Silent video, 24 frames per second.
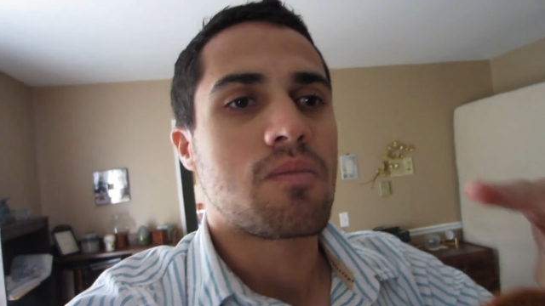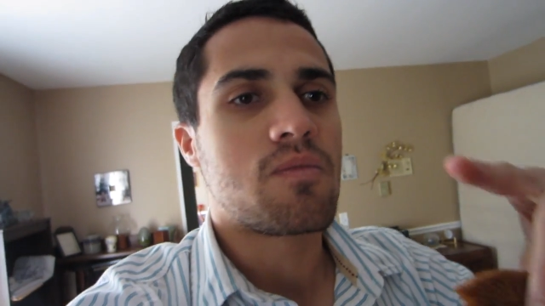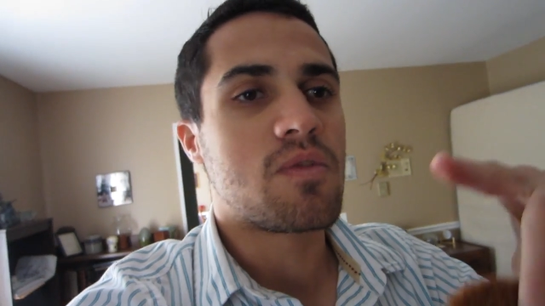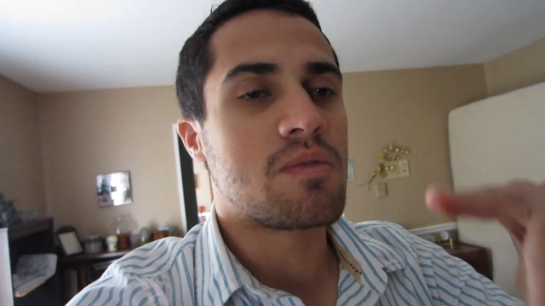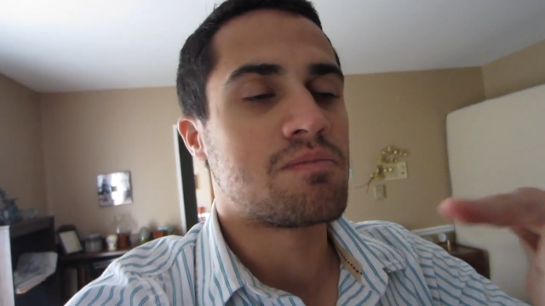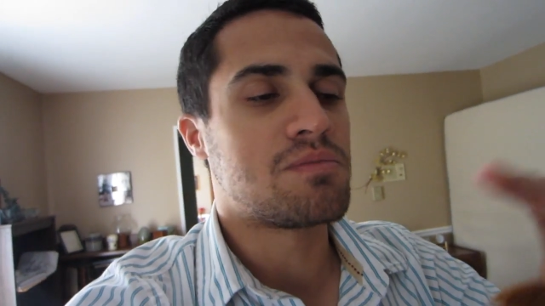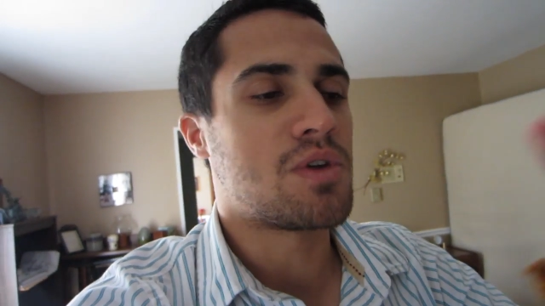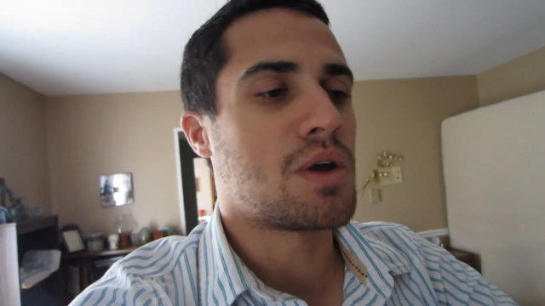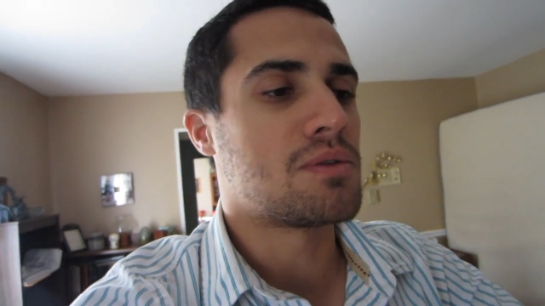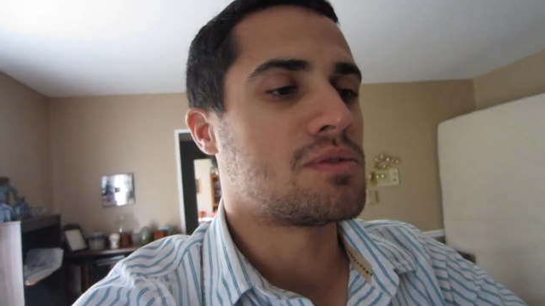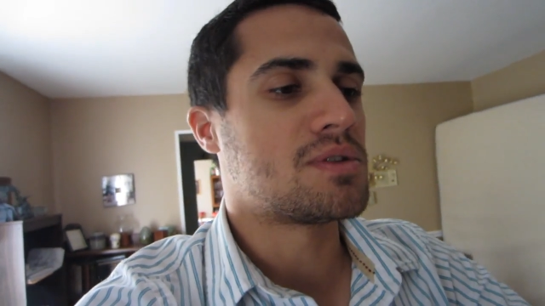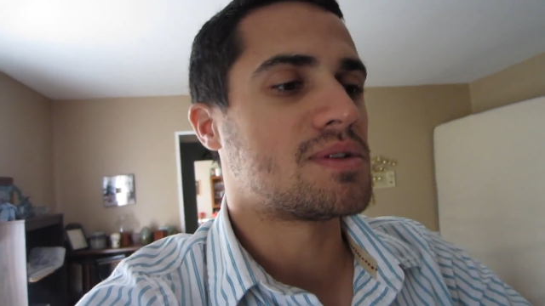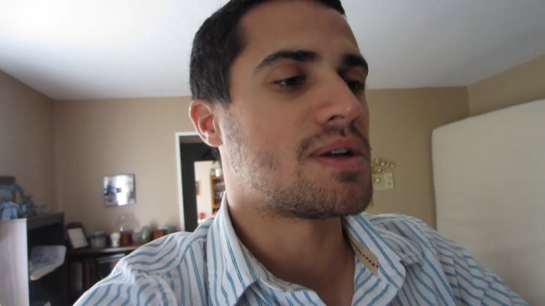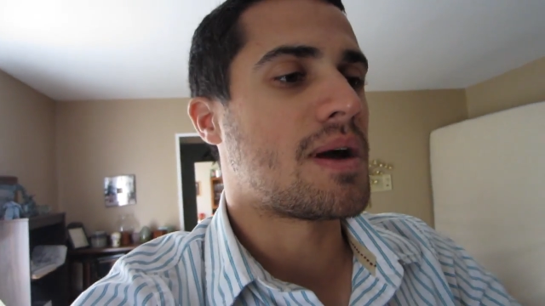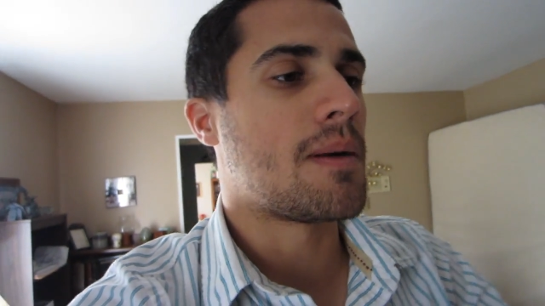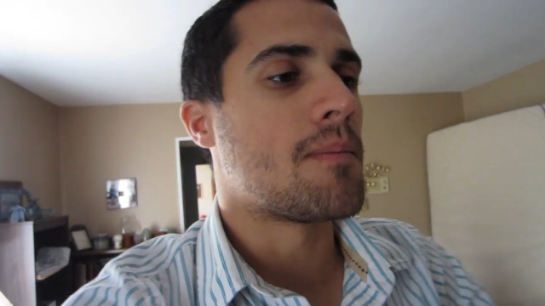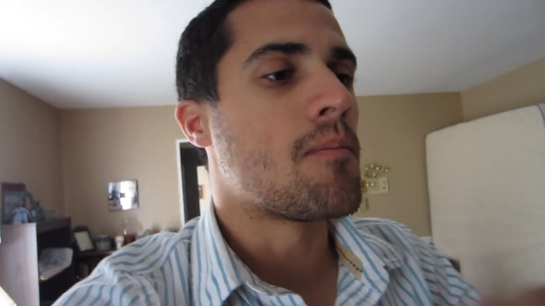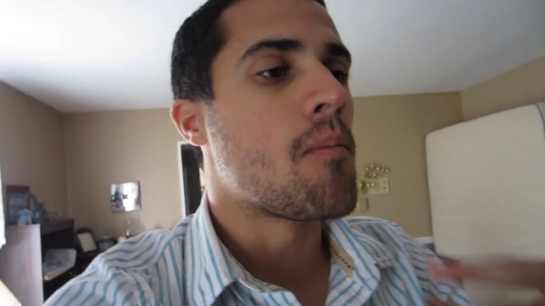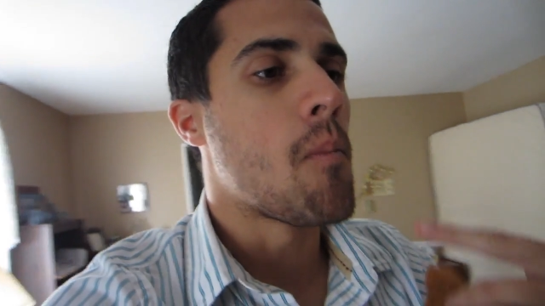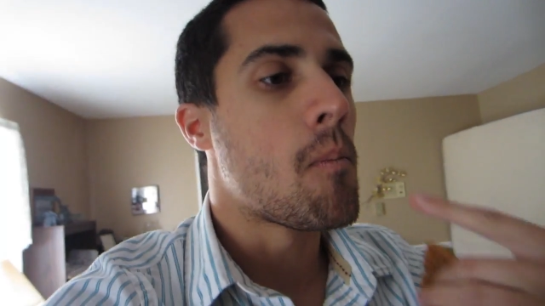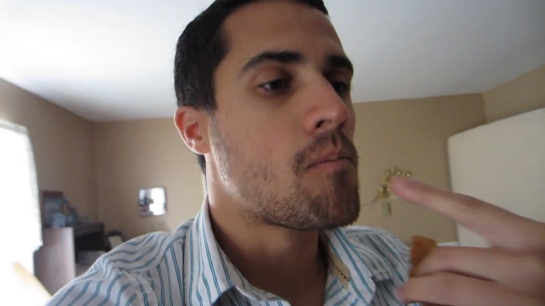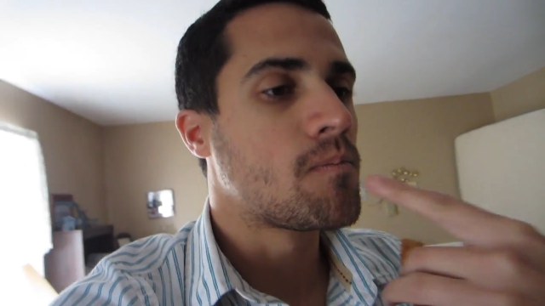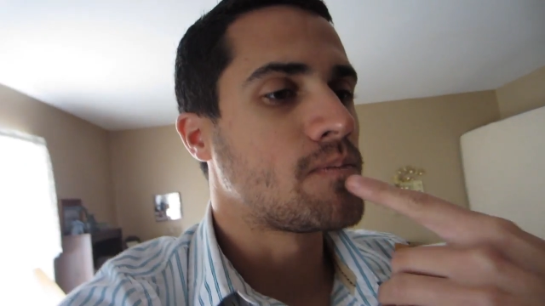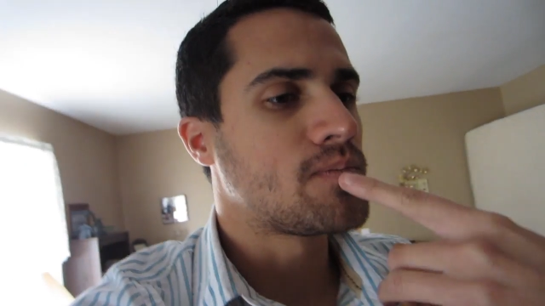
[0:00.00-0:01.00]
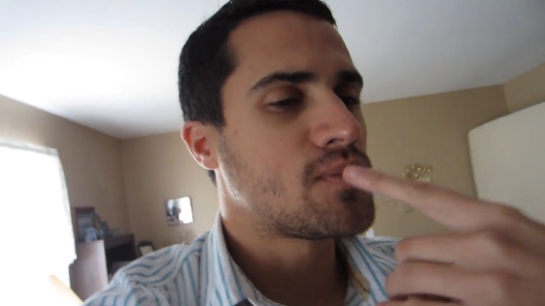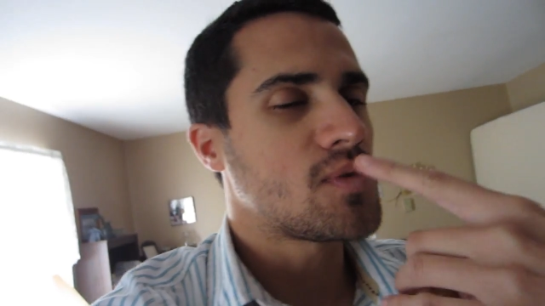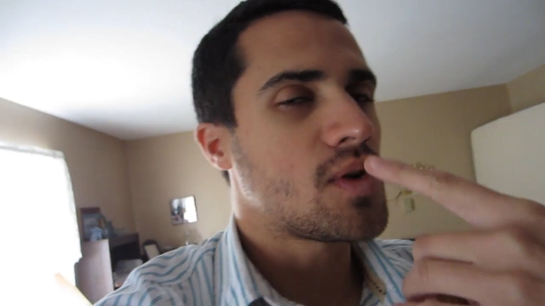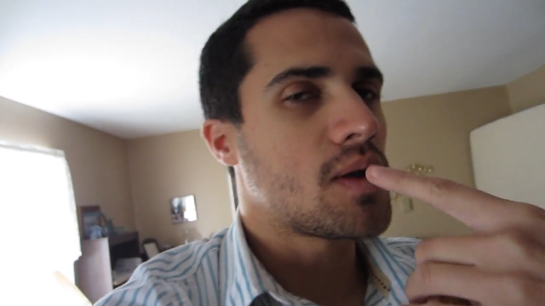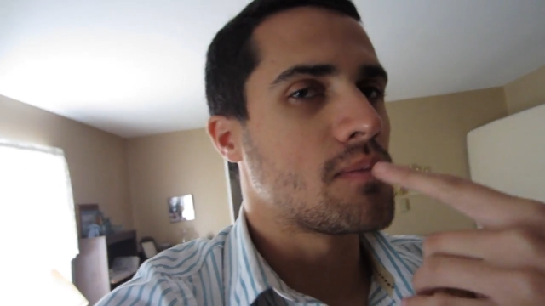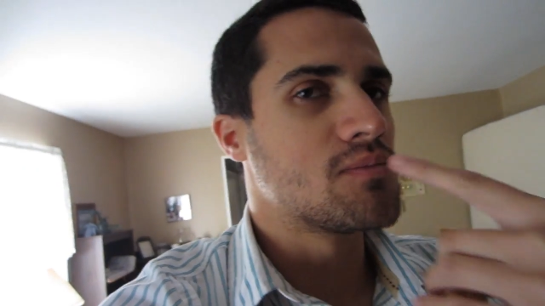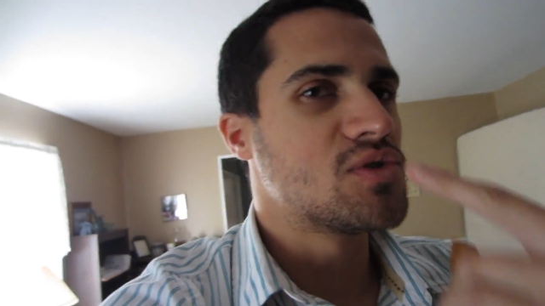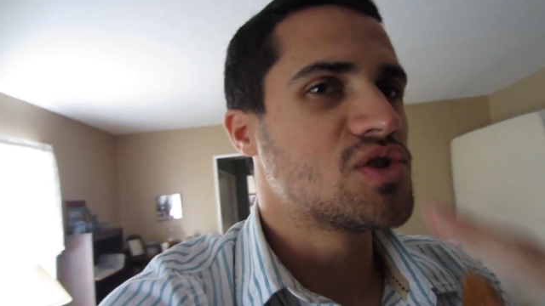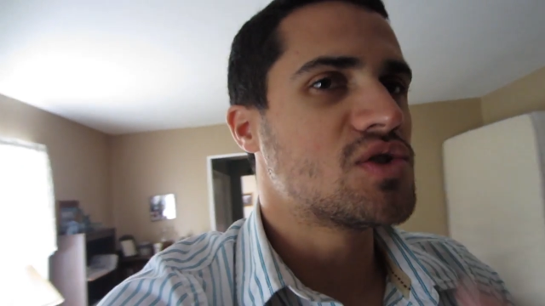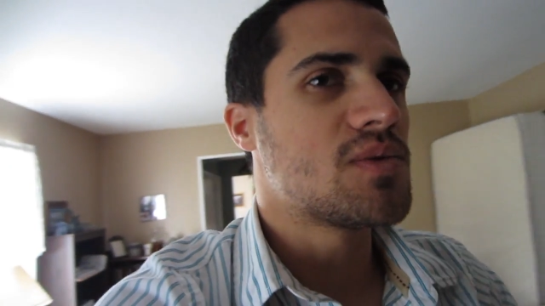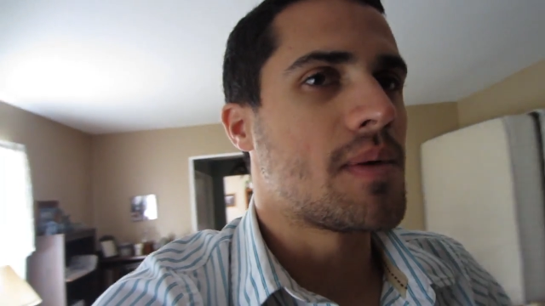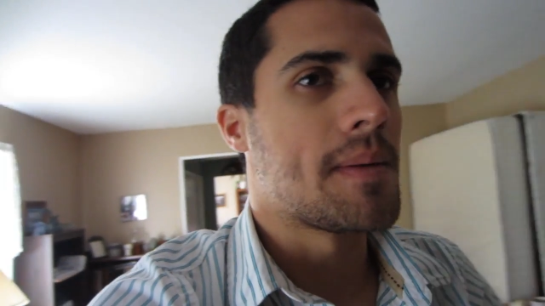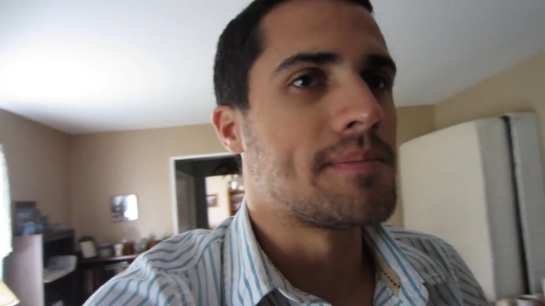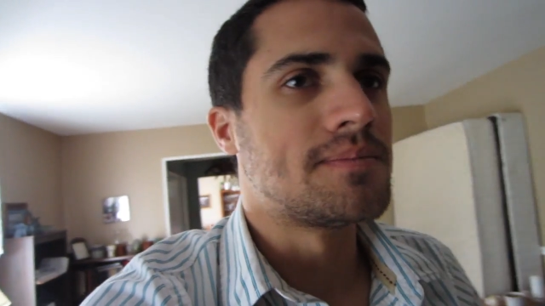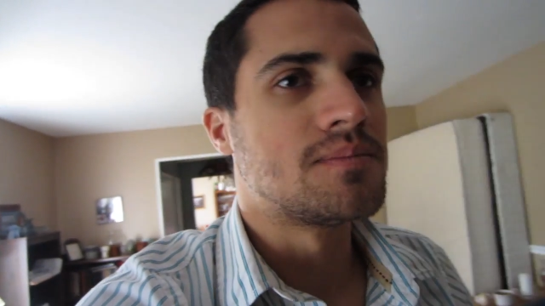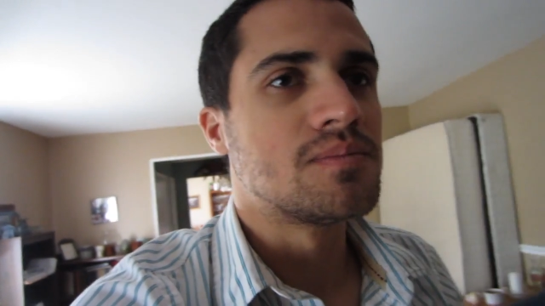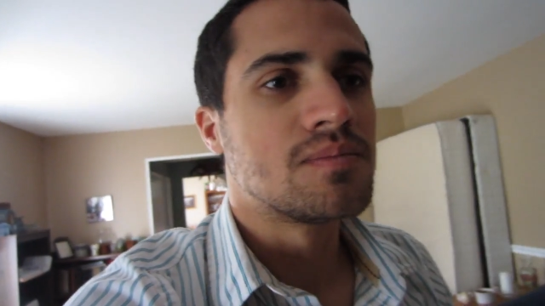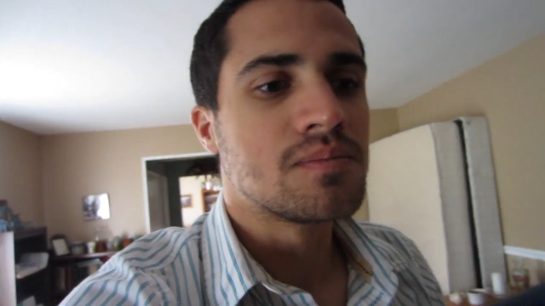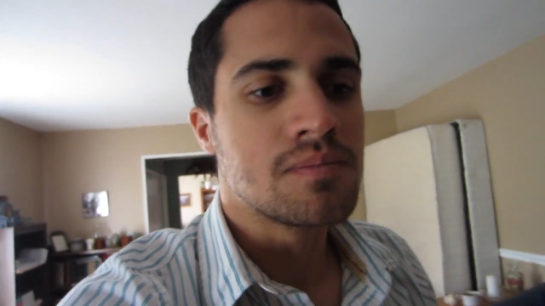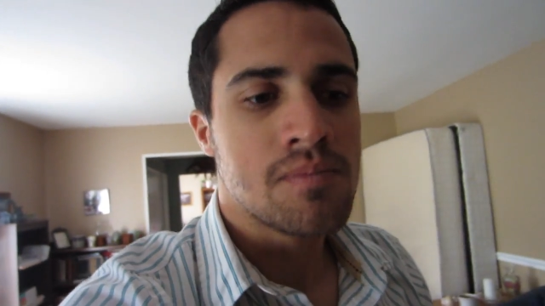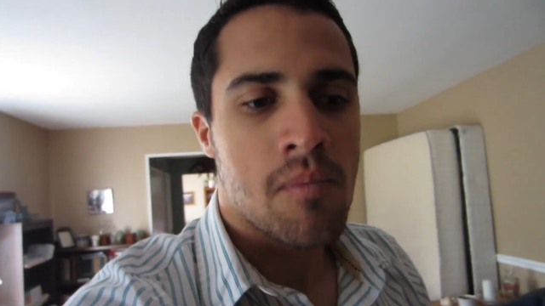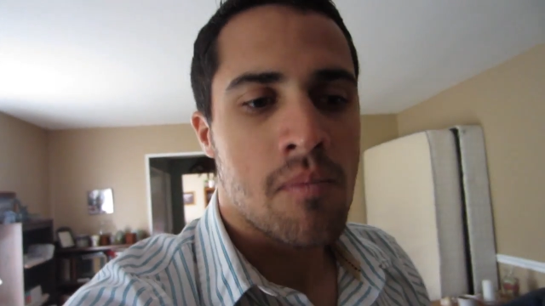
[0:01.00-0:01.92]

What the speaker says: from time to time. I'm chewing.